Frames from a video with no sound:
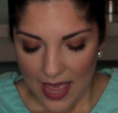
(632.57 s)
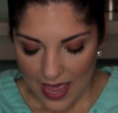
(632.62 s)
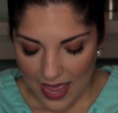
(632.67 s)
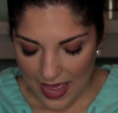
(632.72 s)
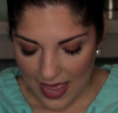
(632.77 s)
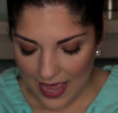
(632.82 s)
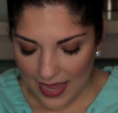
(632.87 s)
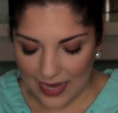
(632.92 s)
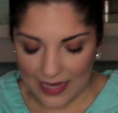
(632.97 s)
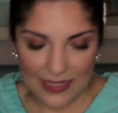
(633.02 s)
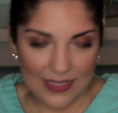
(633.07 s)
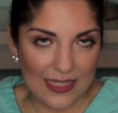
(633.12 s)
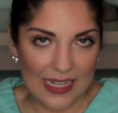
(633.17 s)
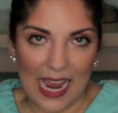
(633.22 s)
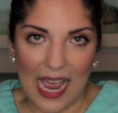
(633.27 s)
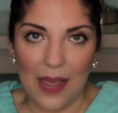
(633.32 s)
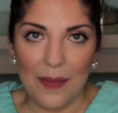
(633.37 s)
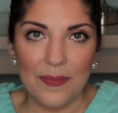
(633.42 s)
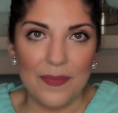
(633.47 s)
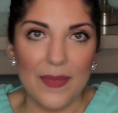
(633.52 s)
And
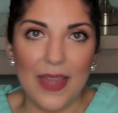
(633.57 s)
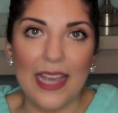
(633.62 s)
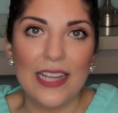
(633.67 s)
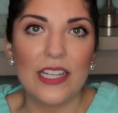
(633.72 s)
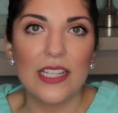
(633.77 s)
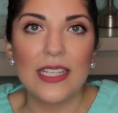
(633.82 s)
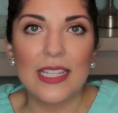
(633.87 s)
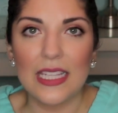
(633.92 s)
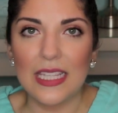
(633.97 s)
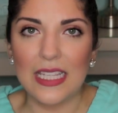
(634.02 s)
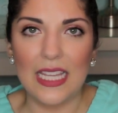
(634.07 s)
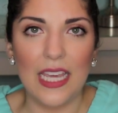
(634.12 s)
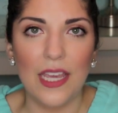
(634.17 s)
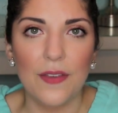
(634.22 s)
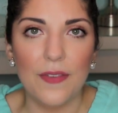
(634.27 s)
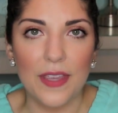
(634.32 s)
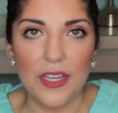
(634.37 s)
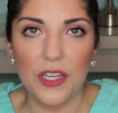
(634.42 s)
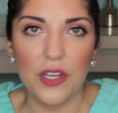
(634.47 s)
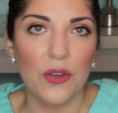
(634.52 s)
yeah, I just
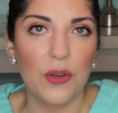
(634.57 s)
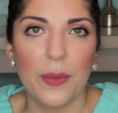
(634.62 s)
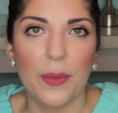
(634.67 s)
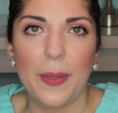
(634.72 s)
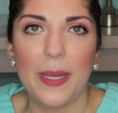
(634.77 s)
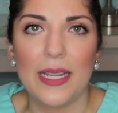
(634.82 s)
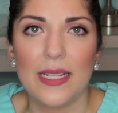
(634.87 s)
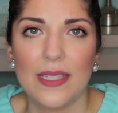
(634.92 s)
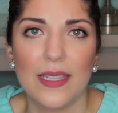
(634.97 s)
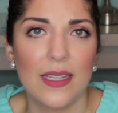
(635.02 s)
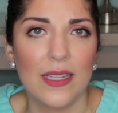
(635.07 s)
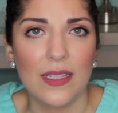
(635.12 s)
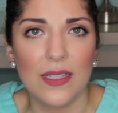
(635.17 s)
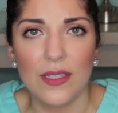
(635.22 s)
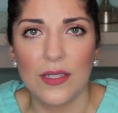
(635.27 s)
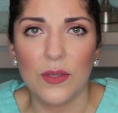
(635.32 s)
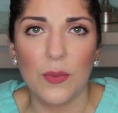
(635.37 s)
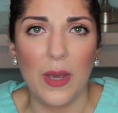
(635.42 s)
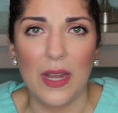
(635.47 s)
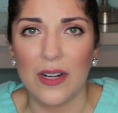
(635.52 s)
live in yoga pants
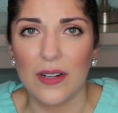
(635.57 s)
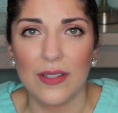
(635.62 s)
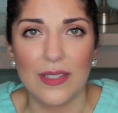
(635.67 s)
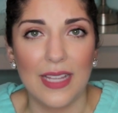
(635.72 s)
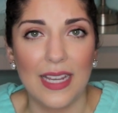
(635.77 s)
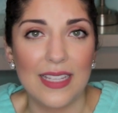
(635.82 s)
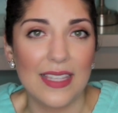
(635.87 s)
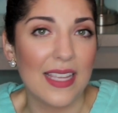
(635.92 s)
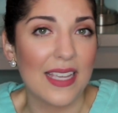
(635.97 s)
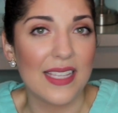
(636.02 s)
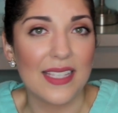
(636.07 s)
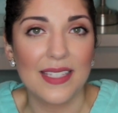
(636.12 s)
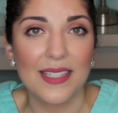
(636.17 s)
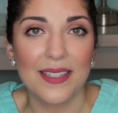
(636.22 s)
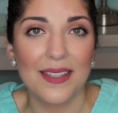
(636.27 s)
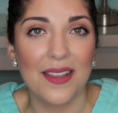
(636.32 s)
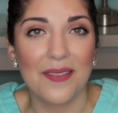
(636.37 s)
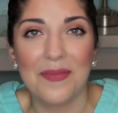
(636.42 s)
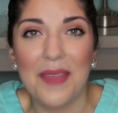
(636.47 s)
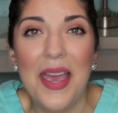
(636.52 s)
and sweaters like this.